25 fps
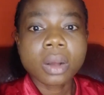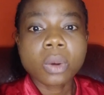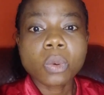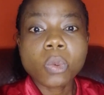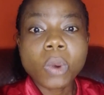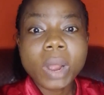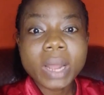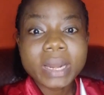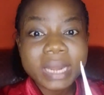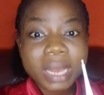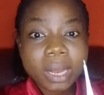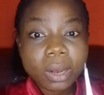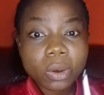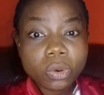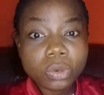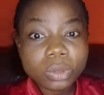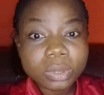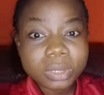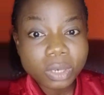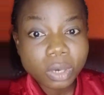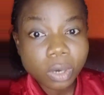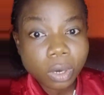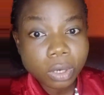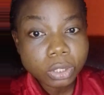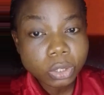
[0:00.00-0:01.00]
Weather
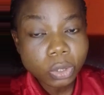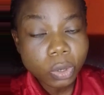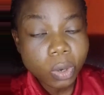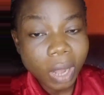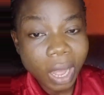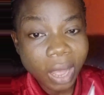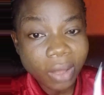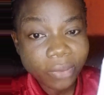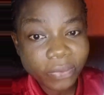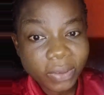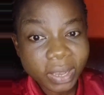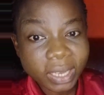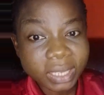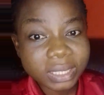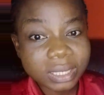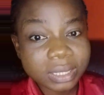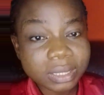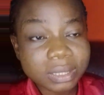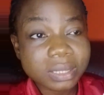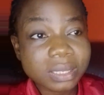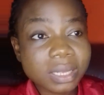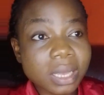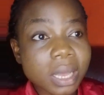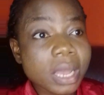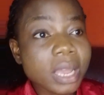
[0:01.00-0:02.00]
could also affect
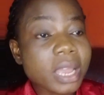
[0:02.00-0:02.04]
it.